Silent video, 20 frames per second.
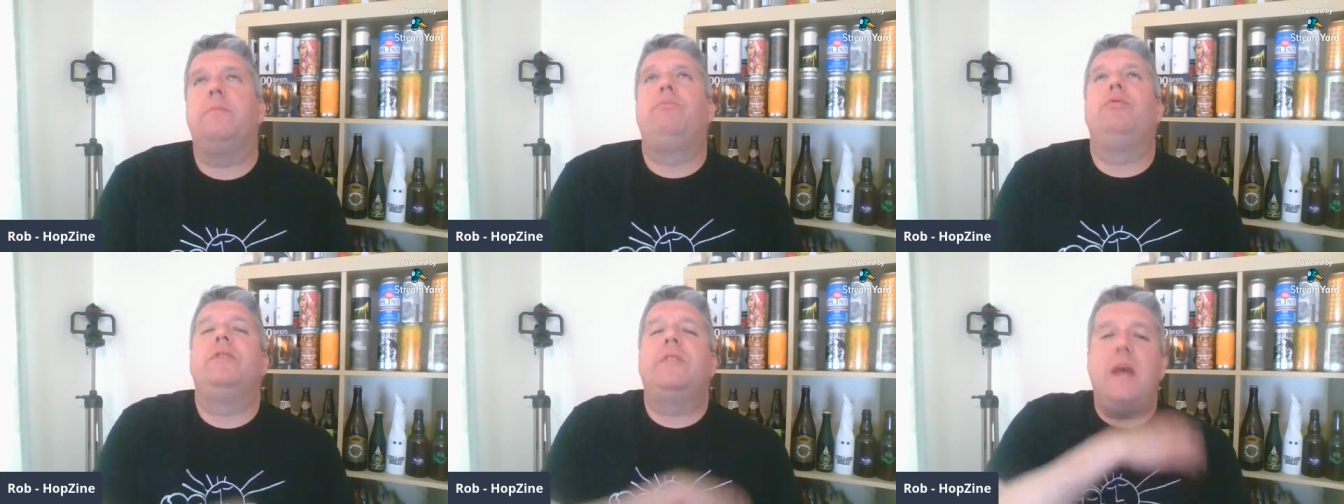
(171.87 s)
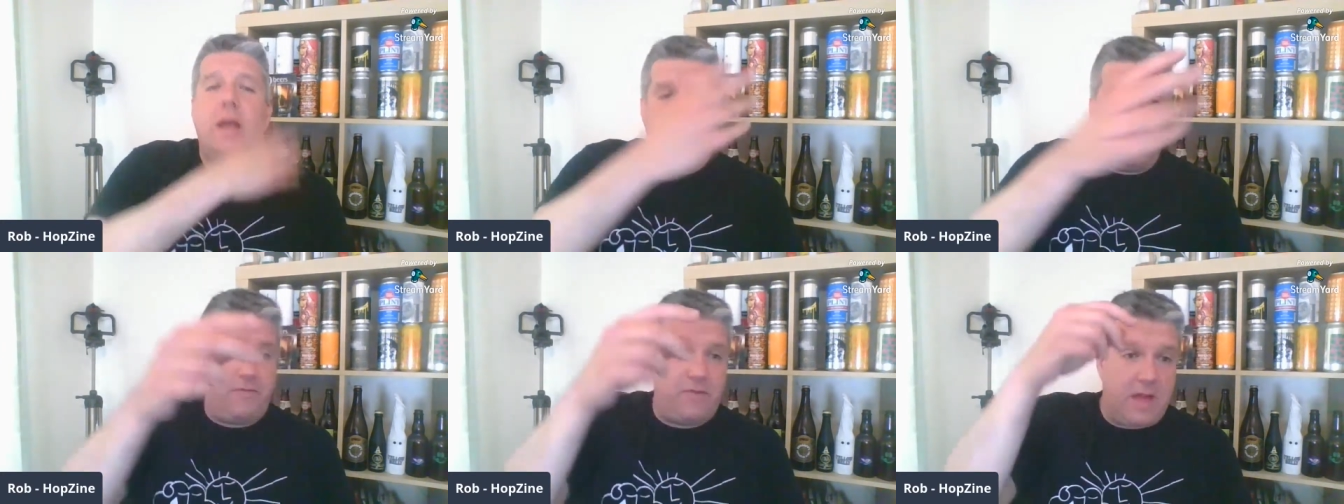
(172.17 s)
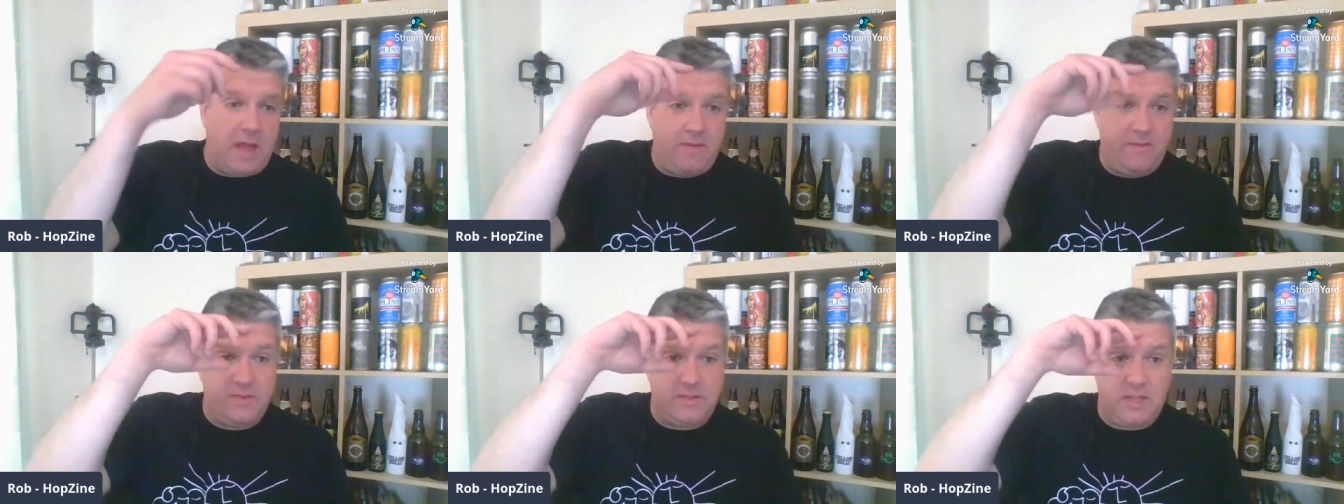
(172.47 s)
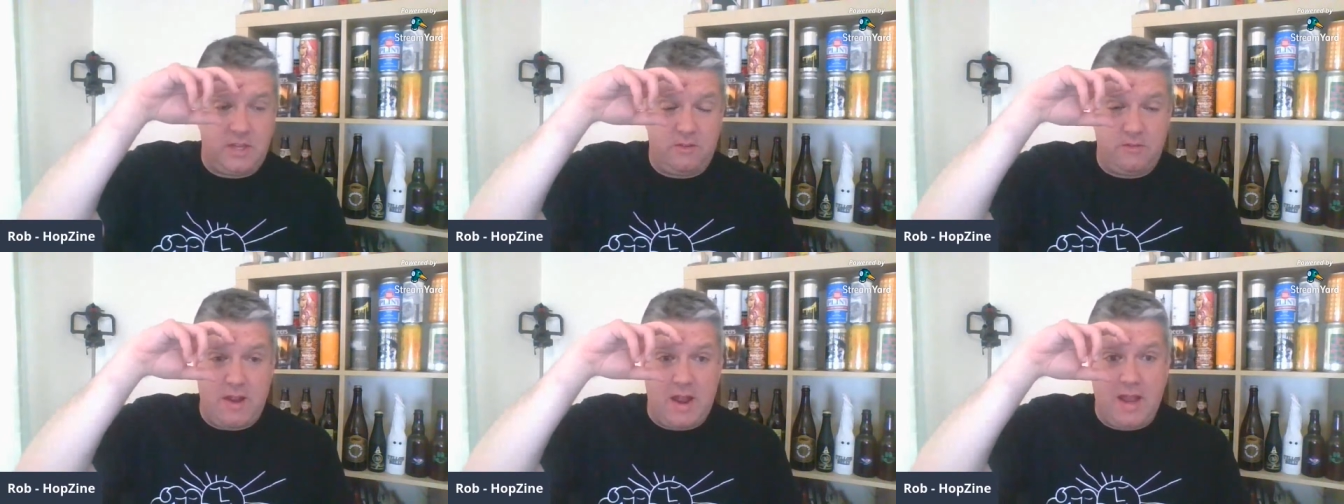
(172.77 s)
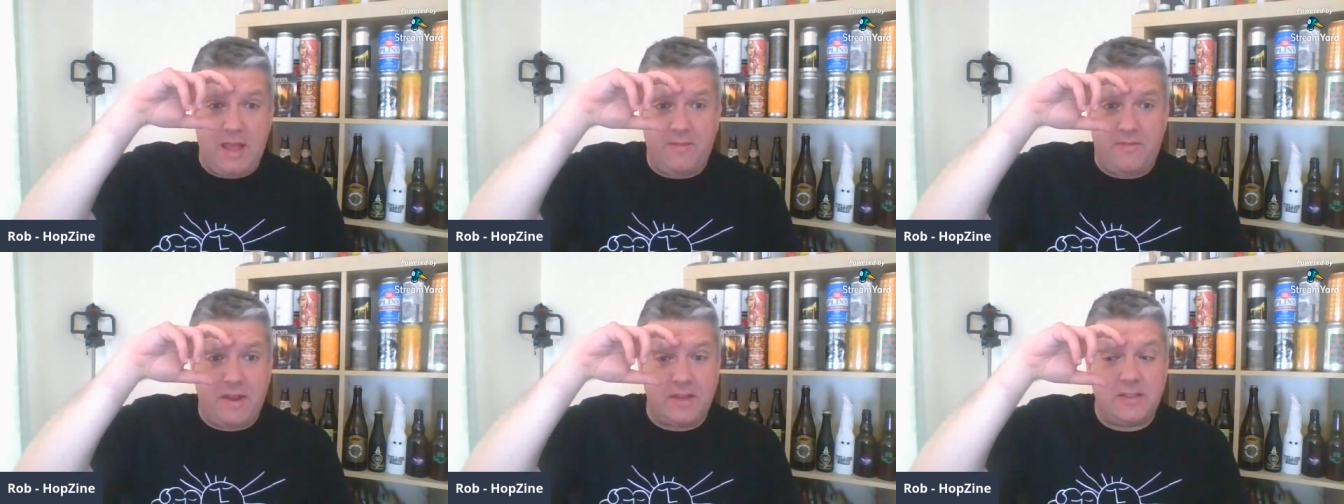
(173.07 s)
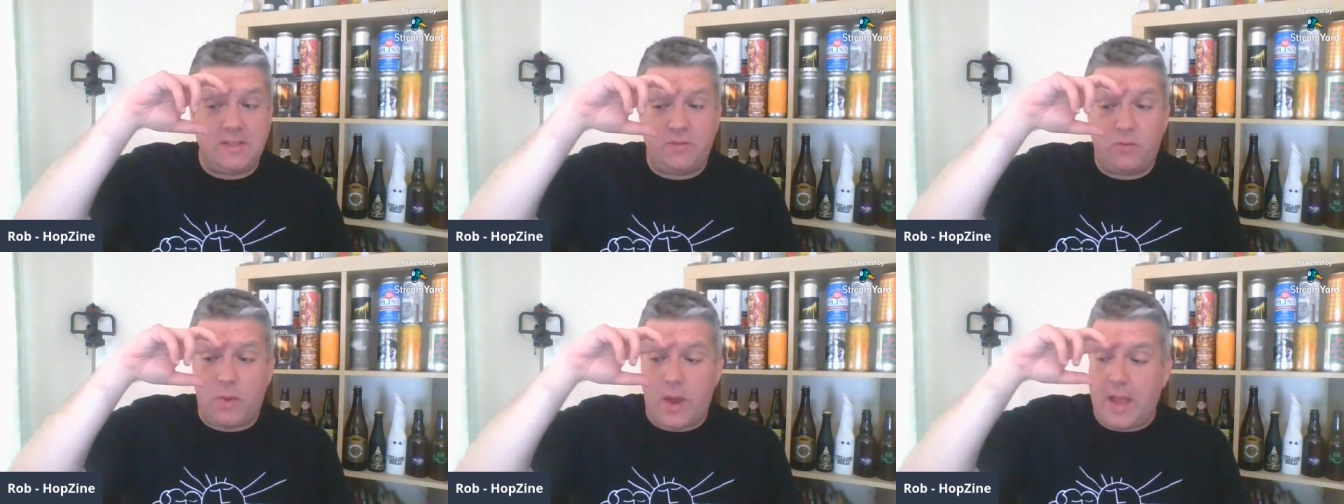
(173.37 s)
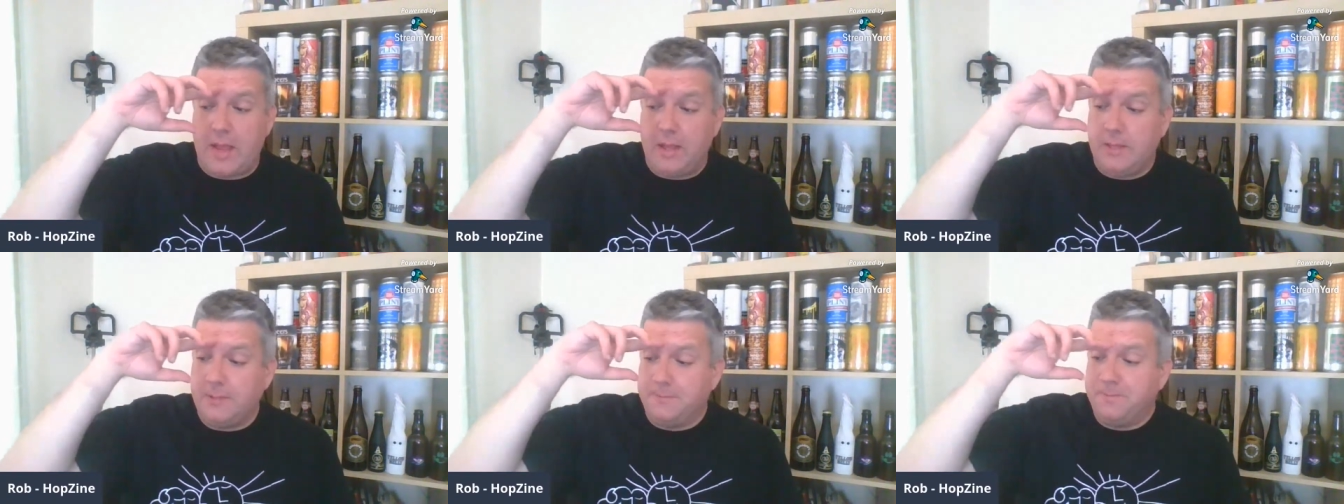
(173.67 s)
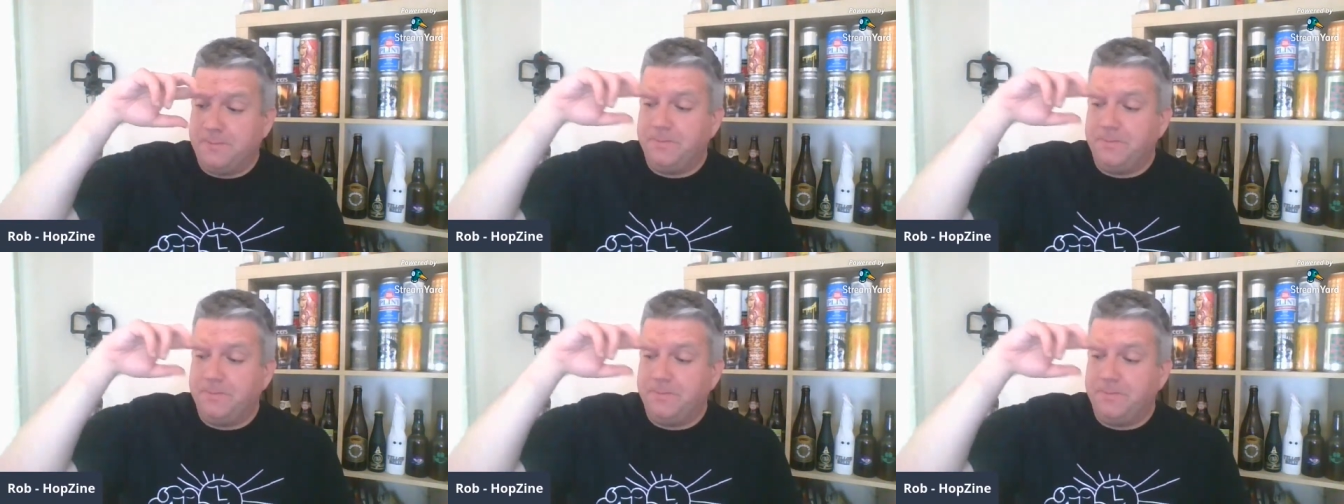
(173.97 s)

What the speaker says: presented the flavours in a really effective way.